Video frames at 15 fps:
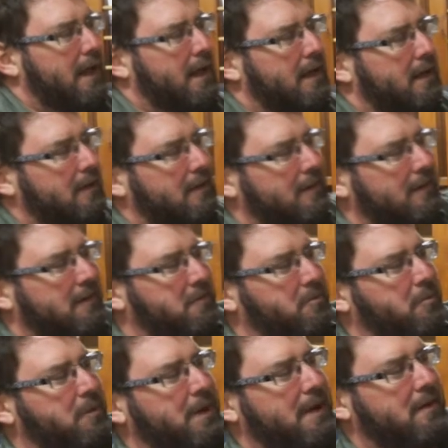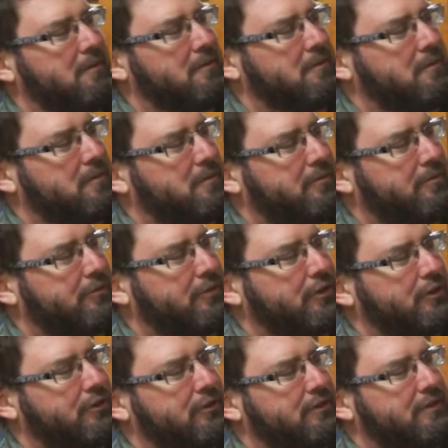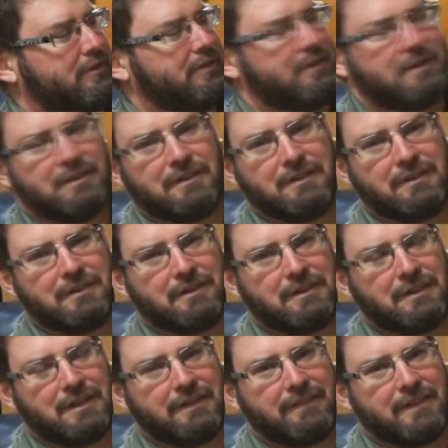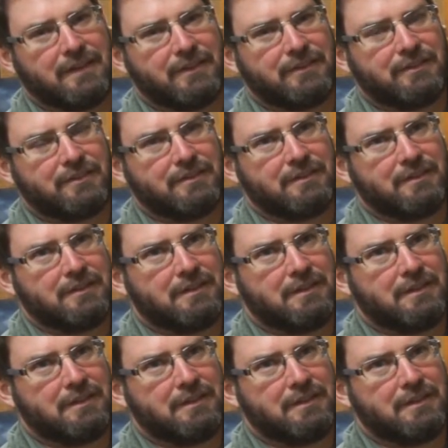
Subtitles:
And when I first did this,